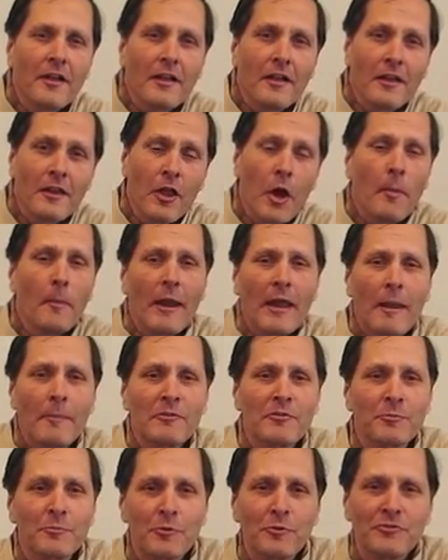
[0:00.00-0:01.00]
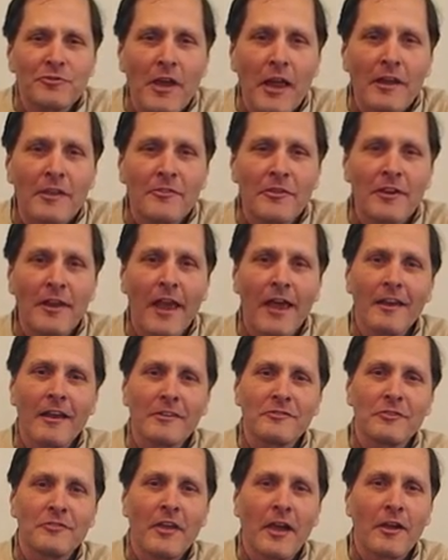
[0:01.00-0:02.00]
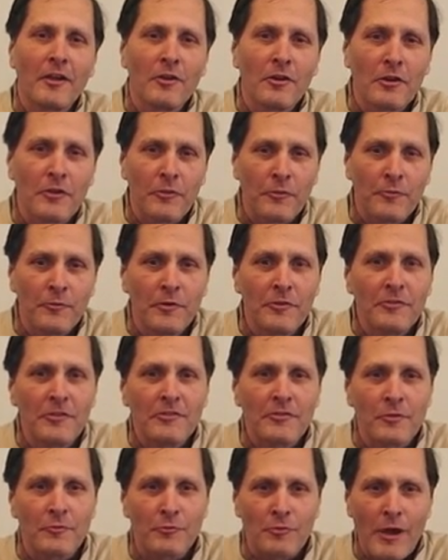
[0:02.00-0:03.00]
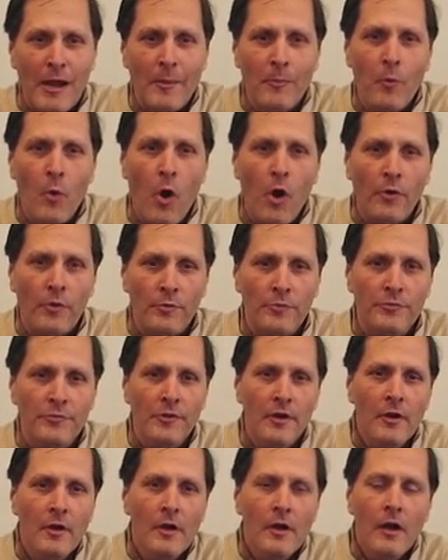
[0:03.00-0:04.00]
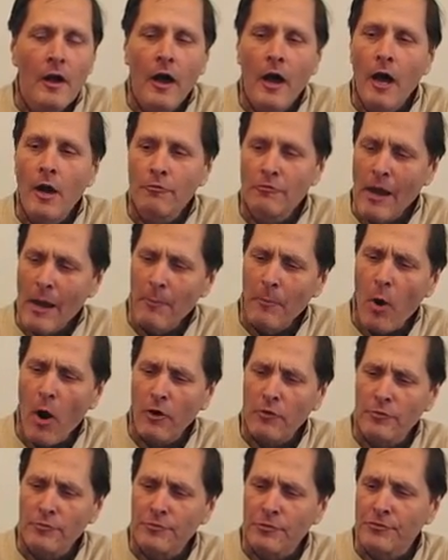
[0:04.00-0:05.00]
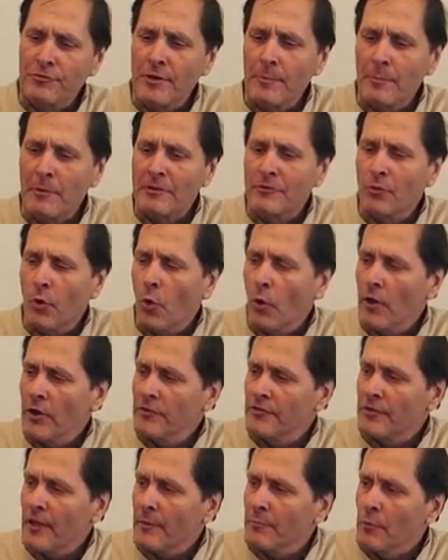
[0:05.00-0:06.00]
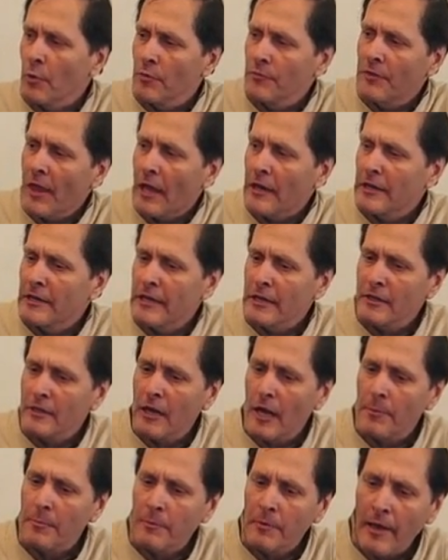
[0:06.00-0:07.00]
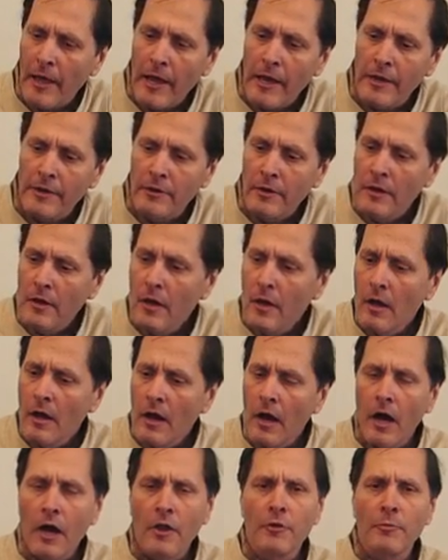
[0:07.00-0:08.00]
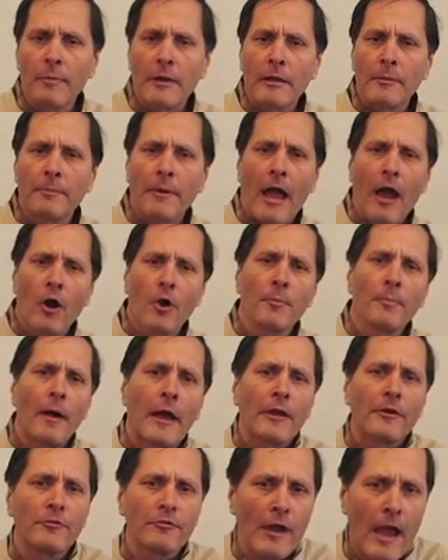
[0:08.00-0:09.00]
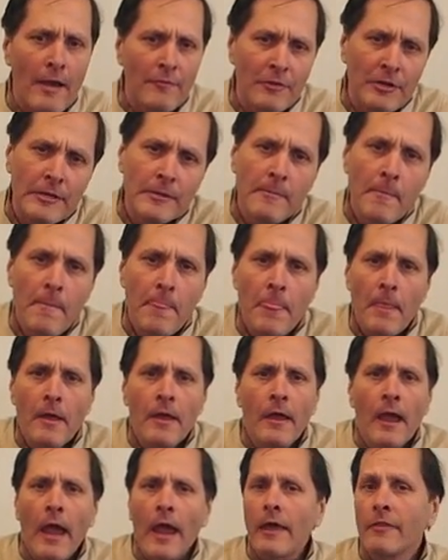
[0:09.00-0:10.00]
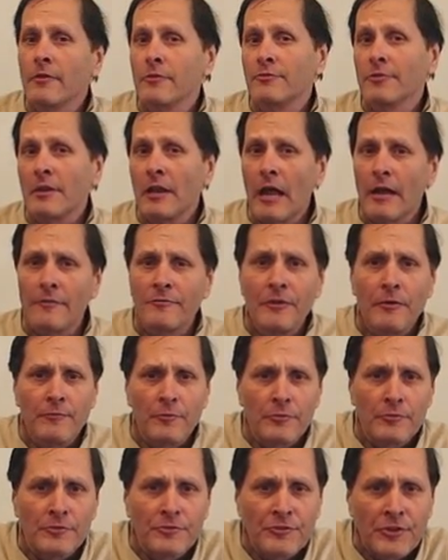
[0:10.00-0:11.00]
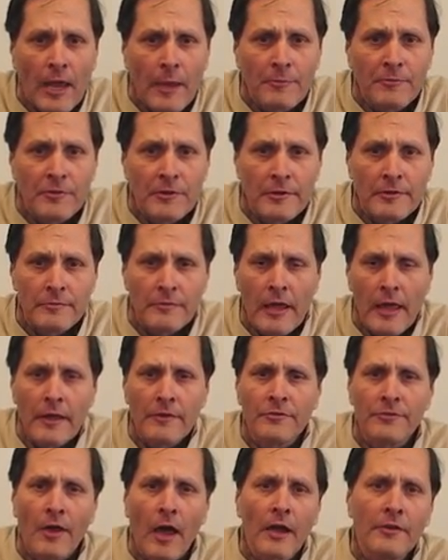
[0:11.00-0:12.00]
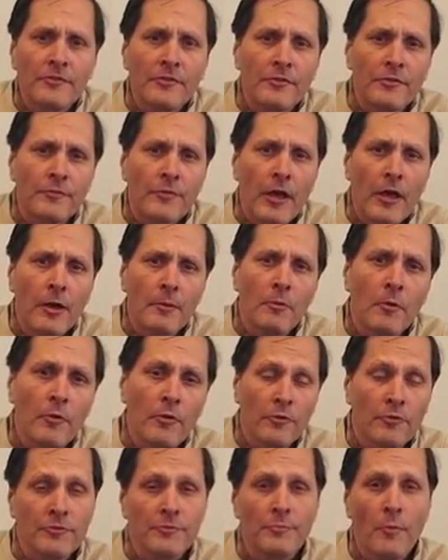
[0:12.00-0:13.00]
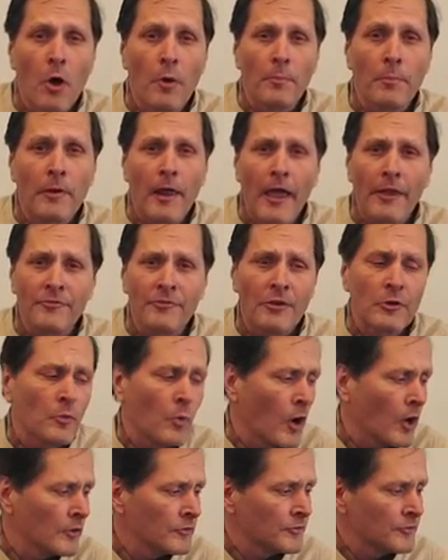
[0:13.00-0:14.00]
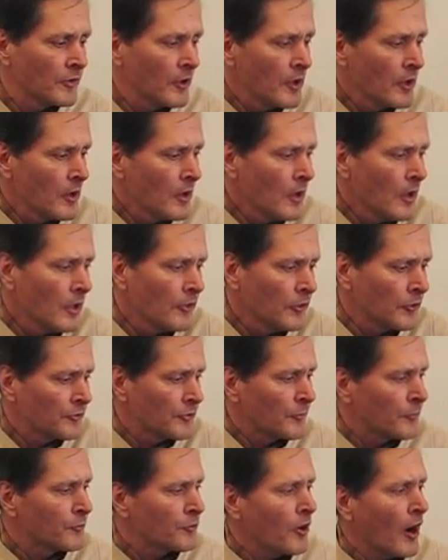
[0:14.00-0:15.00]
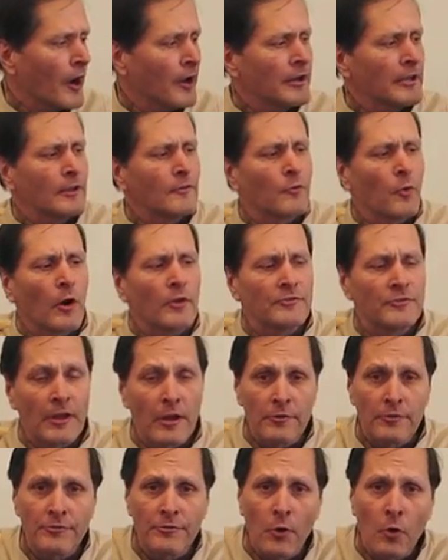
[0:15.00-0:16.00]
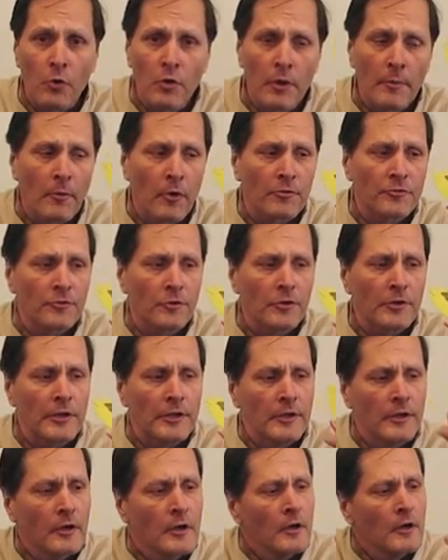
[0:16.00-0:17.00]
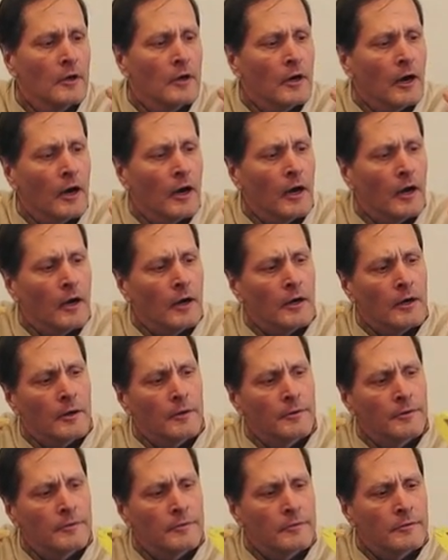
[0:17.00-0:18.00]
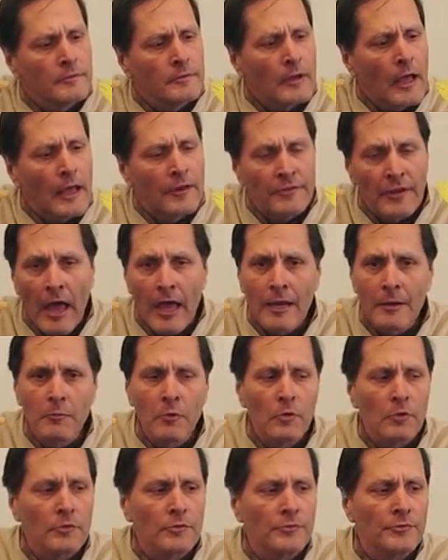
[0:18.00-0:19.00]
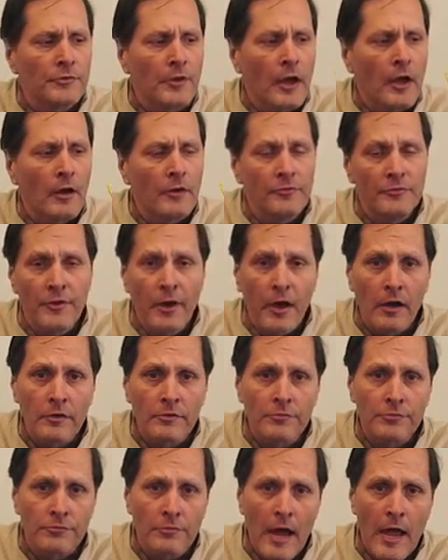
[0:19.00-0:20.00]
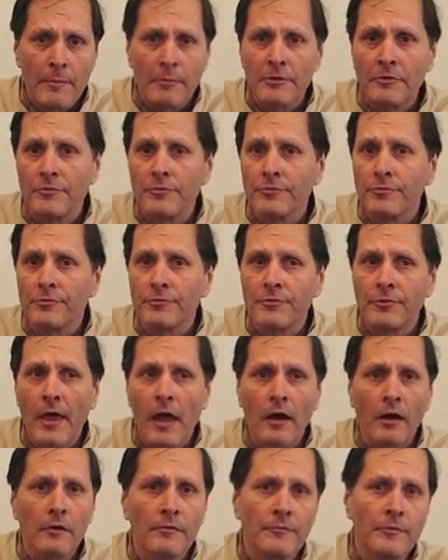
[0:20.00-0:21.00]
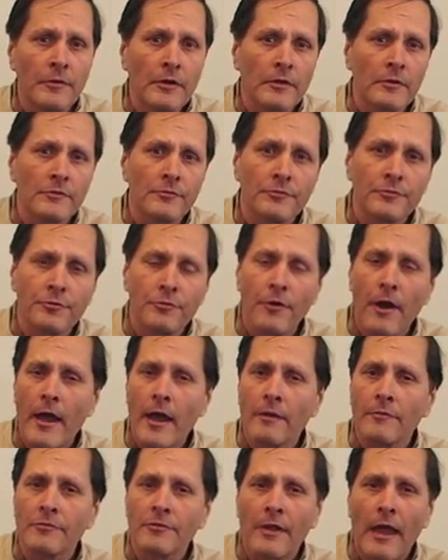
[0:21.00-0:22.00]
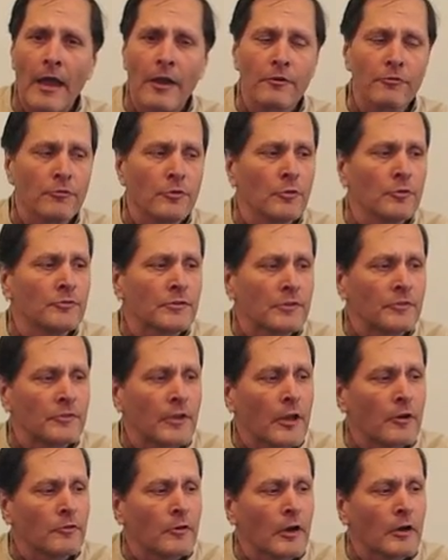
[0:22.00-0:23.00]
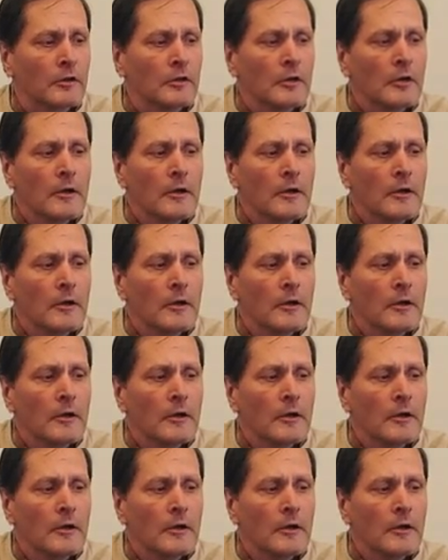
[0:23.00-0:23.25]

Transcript: Hello, my name is Bruce Yeany, and today I'd like to take a look at the physics of ramp walkers. Uh, ramp walkers are simply toys that move down an inclined plane. Uh, they're being powered by gravity, and there's a lot of different shapes and, and sizes available. There's small plastic ones. There's a variety of ones that are sold commercially uh, as animals, uh, ducks, rabbits, elephants, giraffes, kangaroos, et cetera.